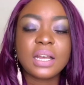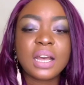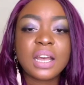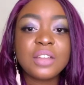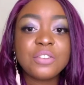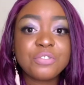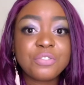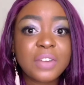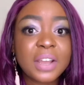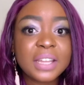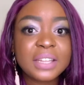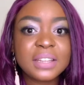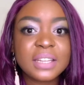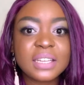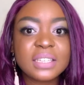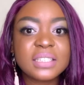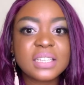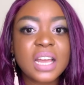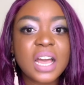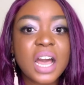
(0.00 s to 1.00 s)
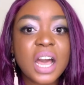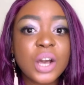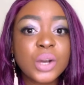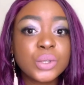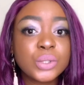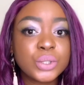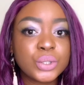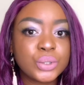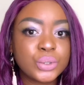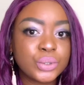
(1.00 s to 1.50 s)
I find that
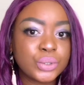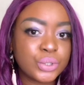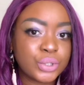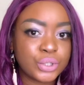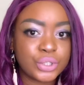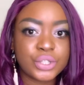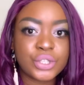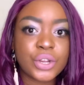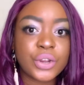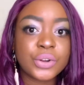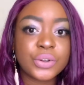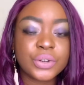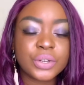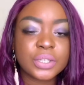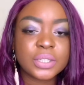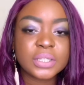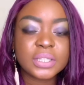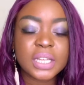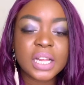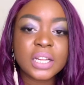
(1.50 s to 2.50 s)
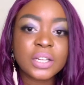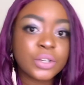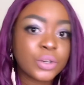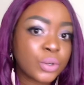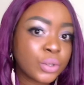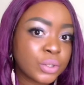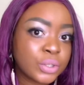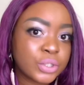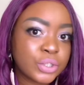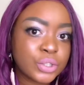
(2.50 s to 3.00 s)
how-to tutorials are
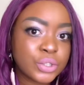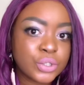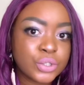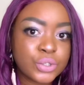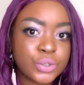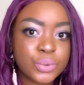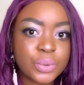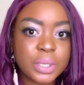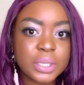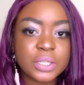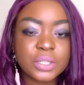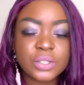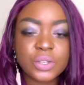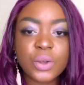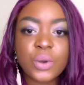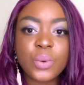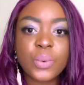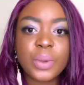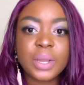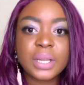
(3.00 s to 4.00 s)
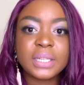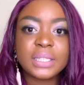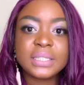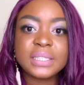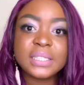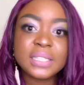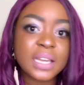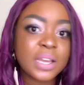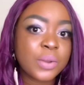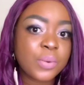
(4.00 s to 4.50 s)
also doing so well,
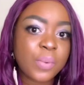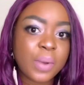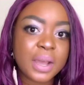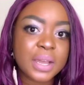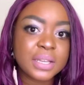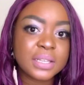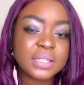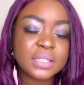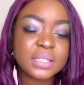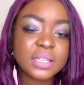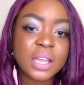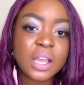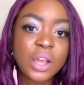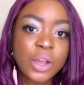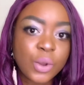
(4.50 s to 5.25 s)
DIYs.